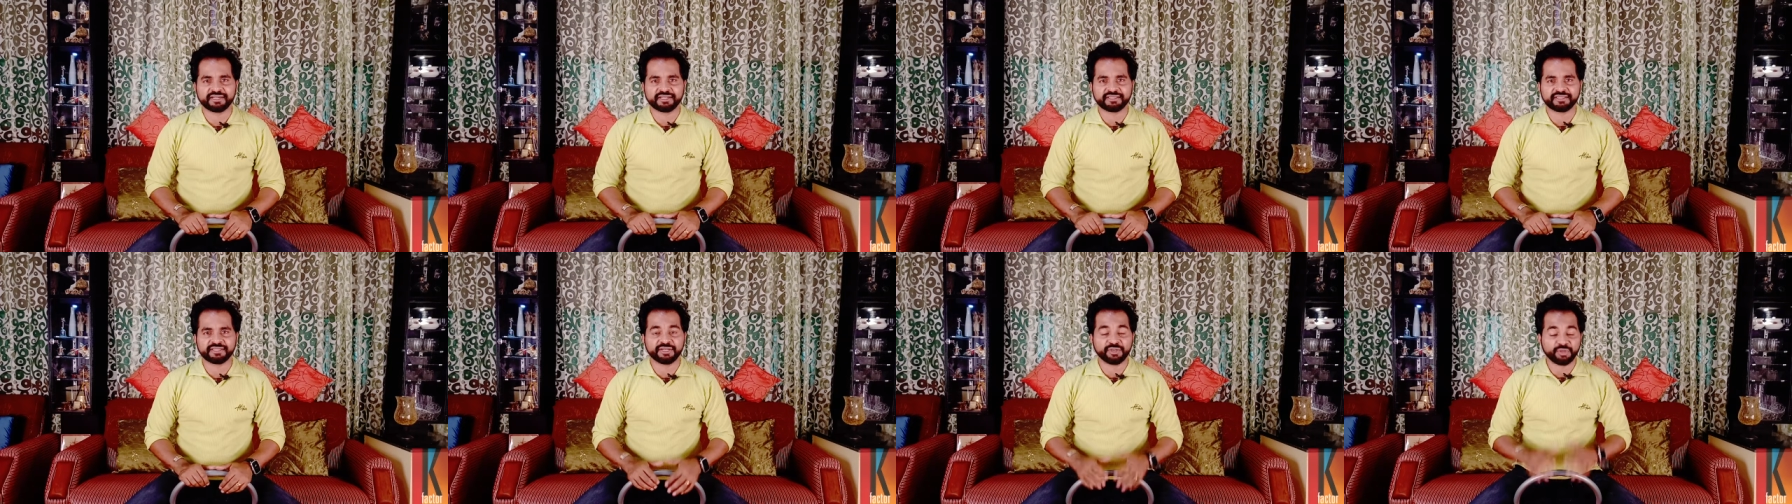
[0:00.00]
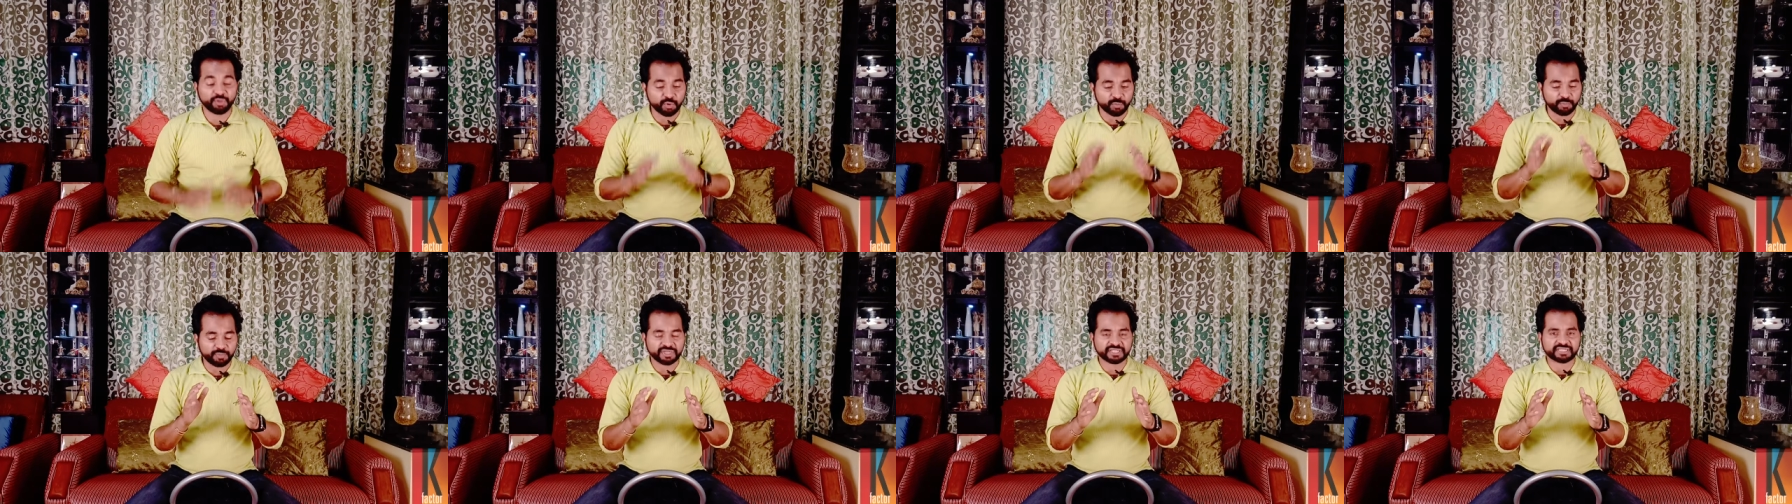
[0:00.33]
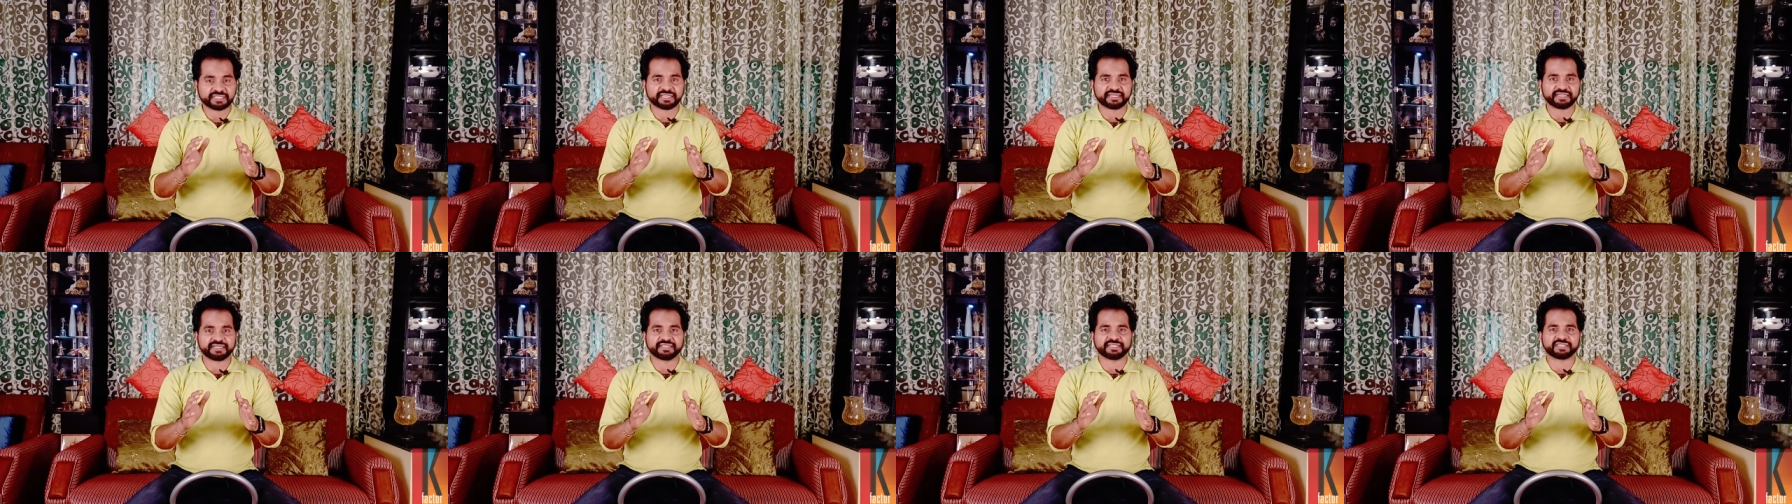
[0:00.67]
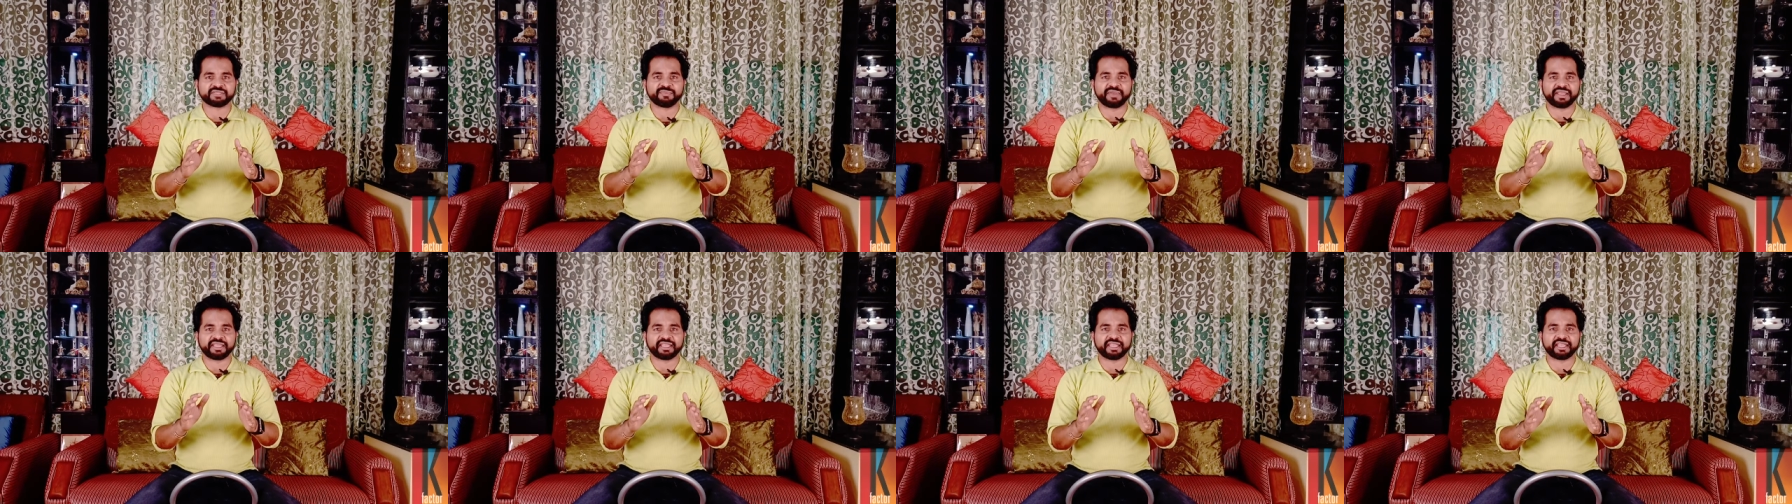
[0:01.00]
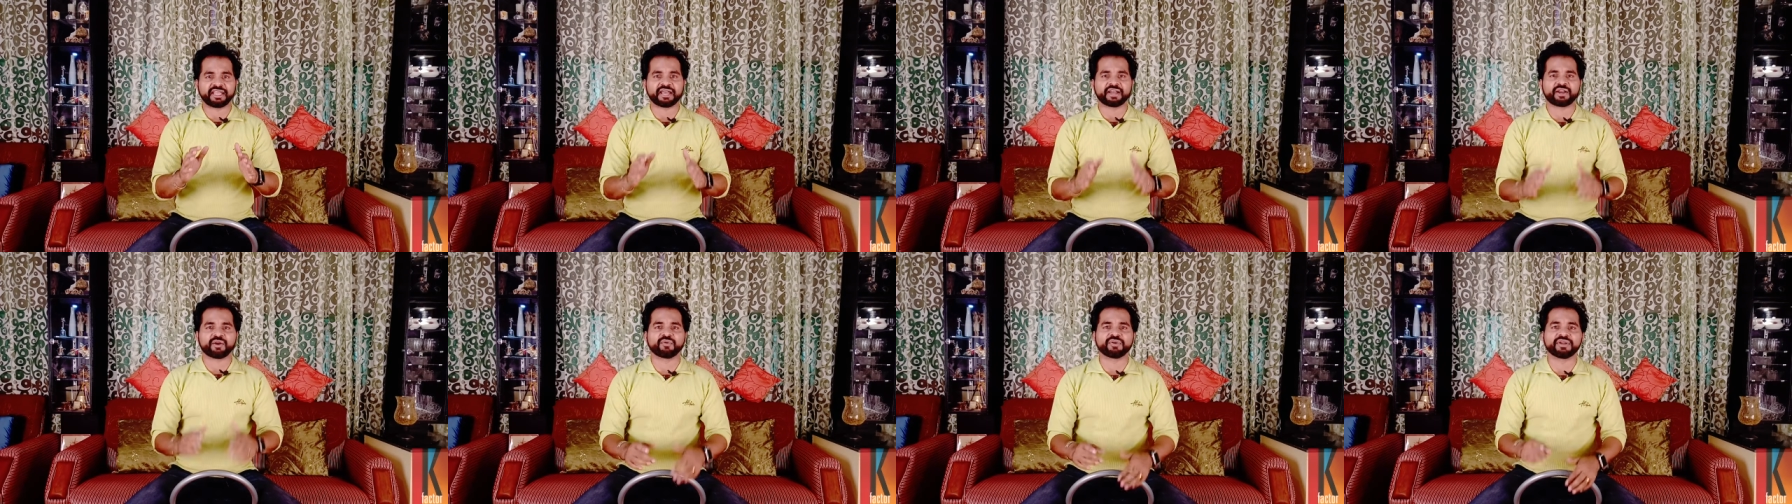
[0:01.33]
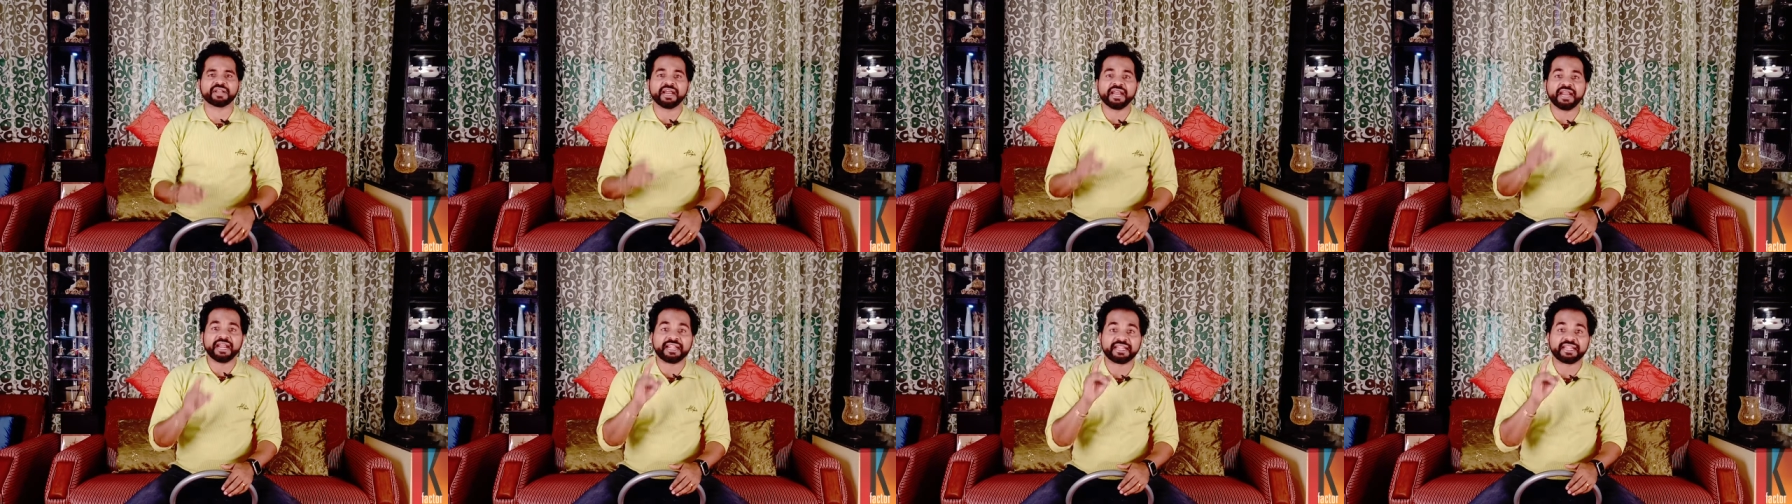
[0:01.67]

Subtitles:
the new person is making around